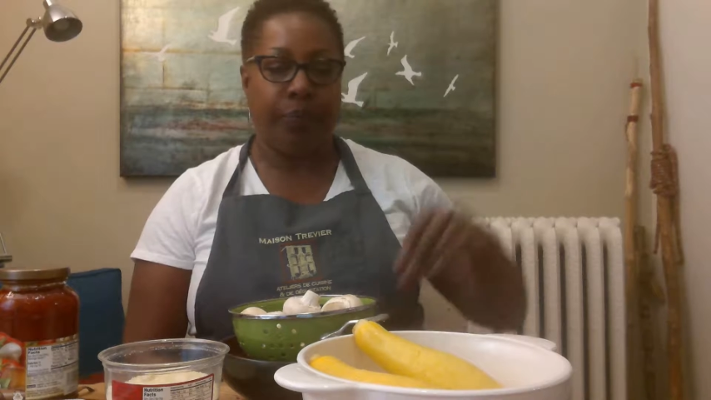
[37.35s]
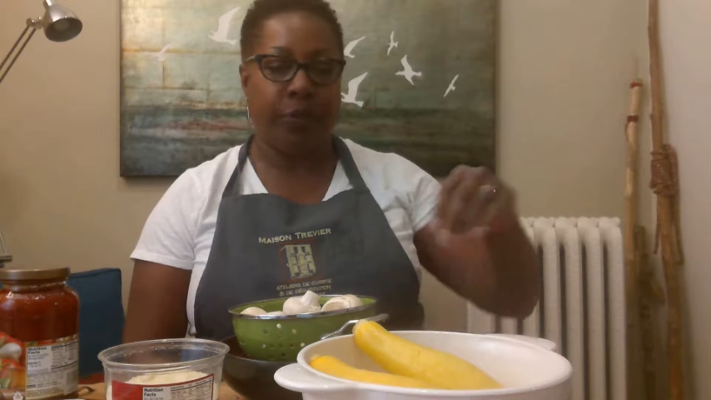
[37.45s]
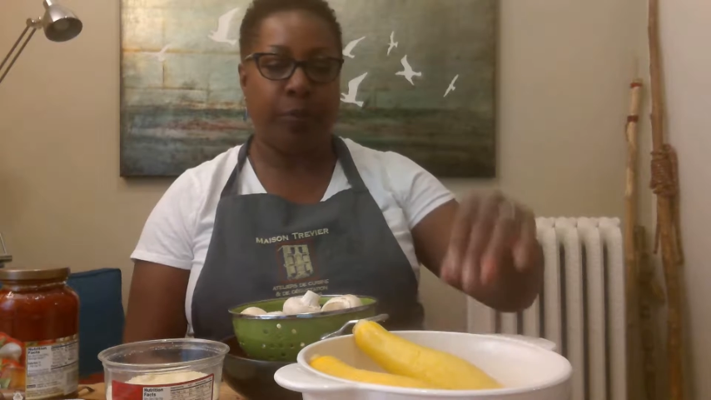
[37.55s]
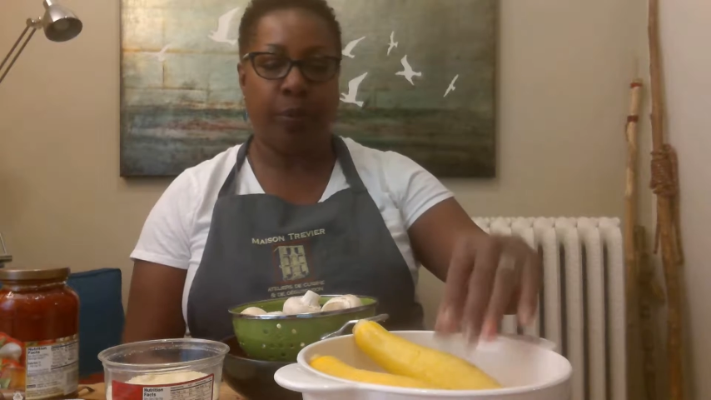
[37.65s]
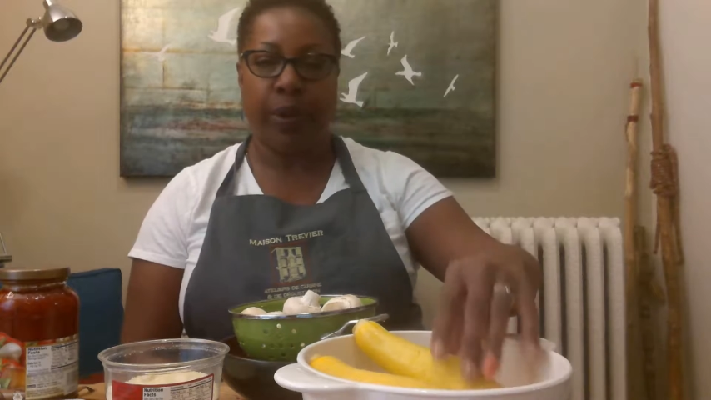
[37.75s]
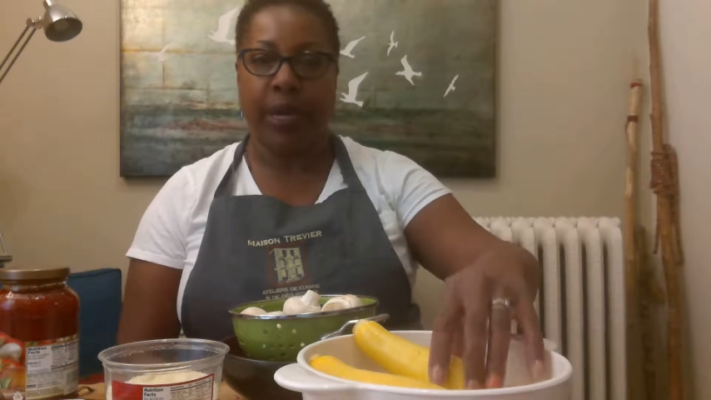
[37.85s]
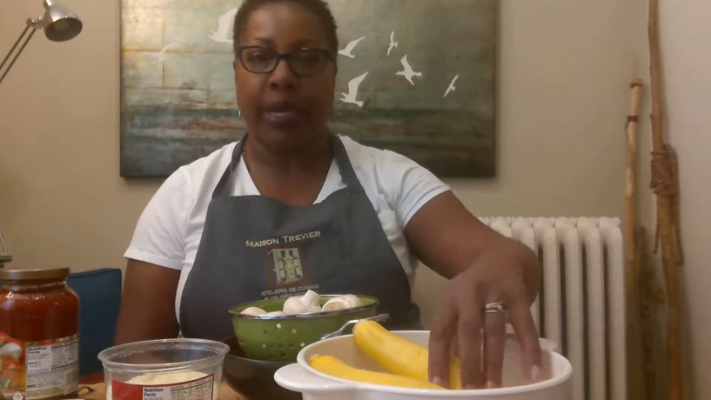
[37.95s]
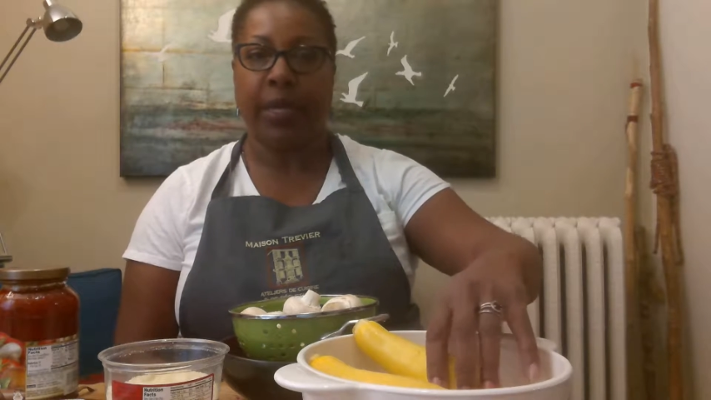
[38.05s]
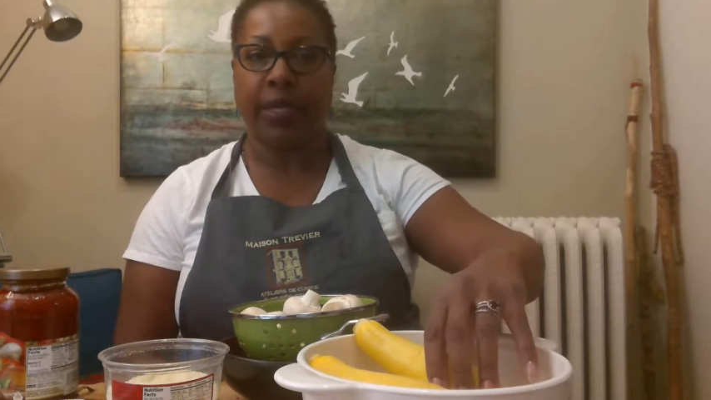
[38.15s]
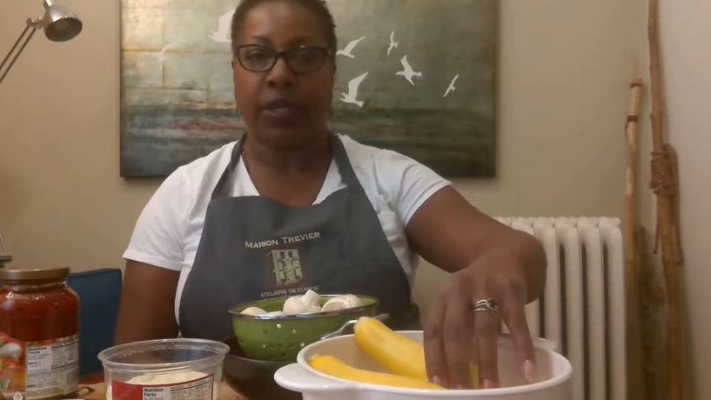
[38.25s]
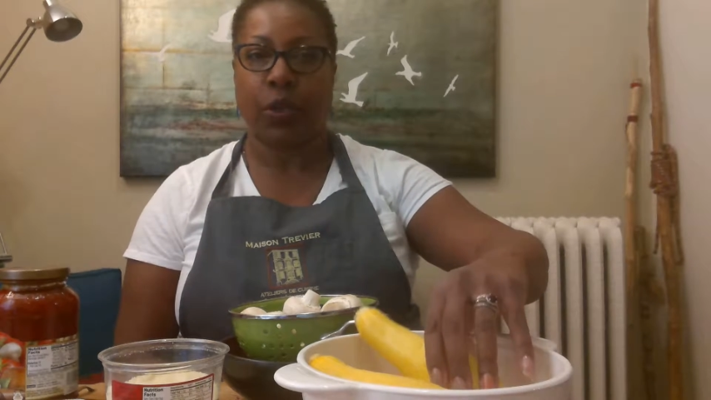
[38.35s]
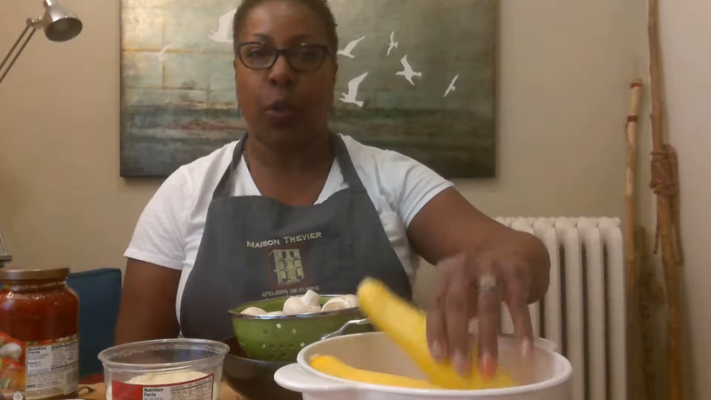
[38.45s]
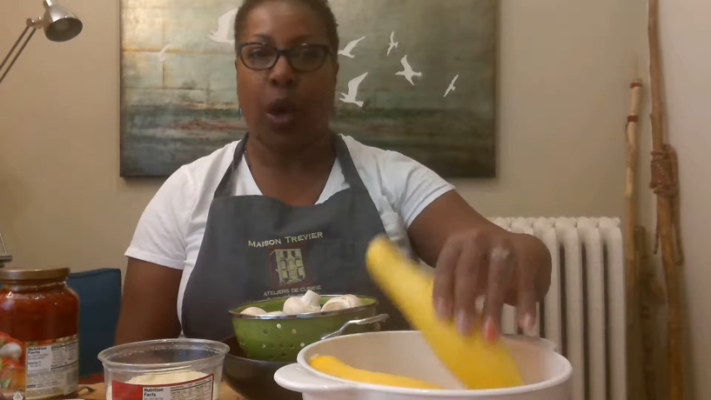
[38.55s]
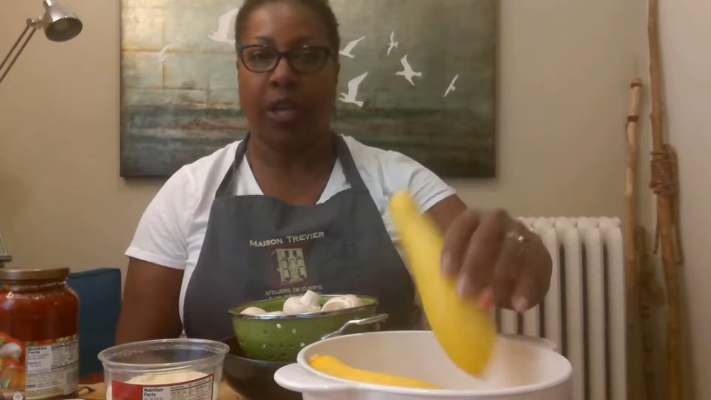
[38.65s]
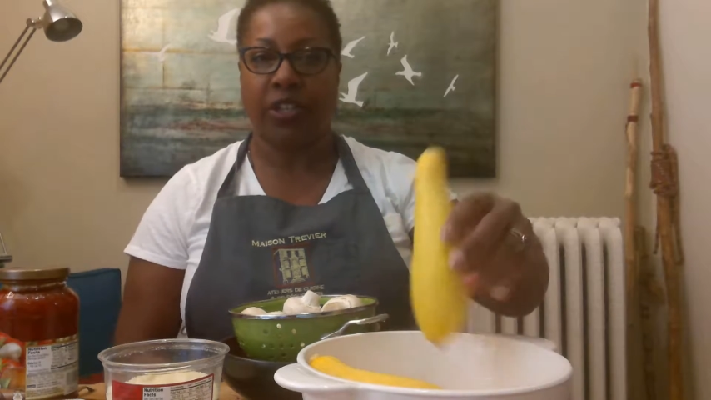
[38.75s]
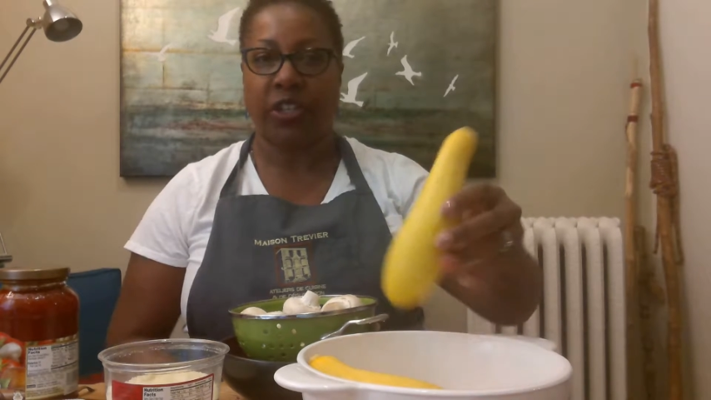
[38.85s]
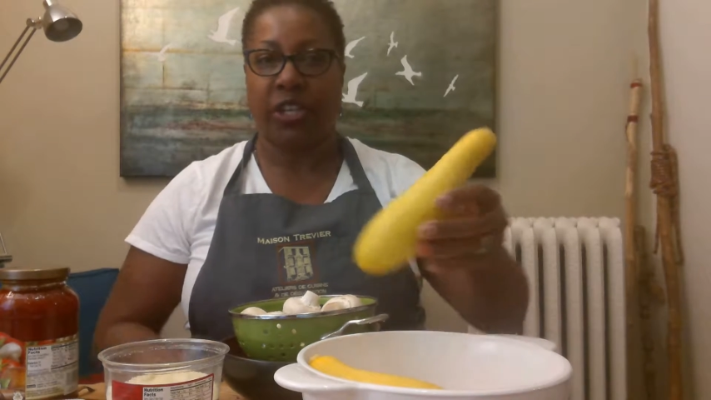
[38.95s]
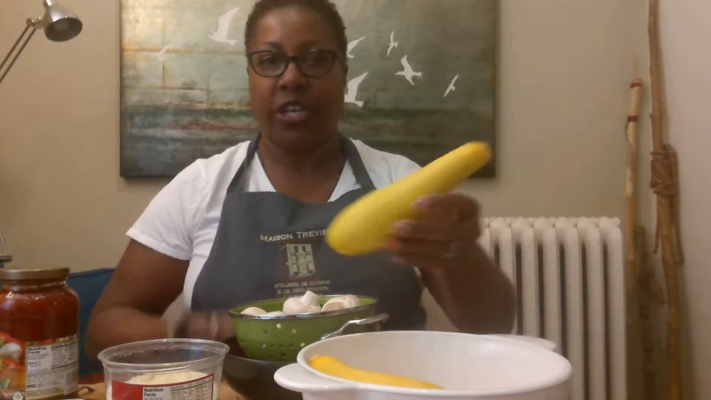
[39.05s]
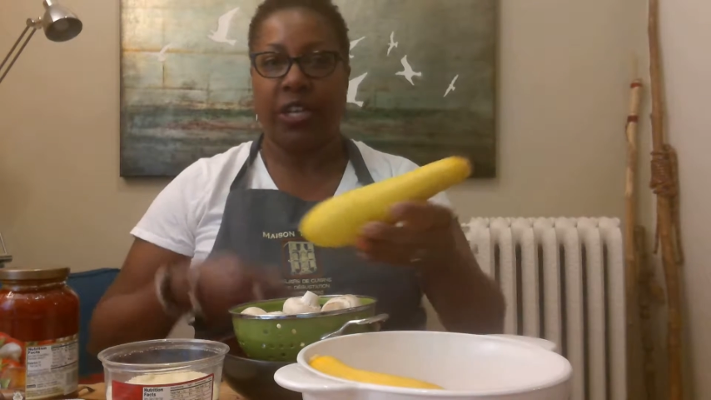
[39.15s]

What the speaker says: spring squash.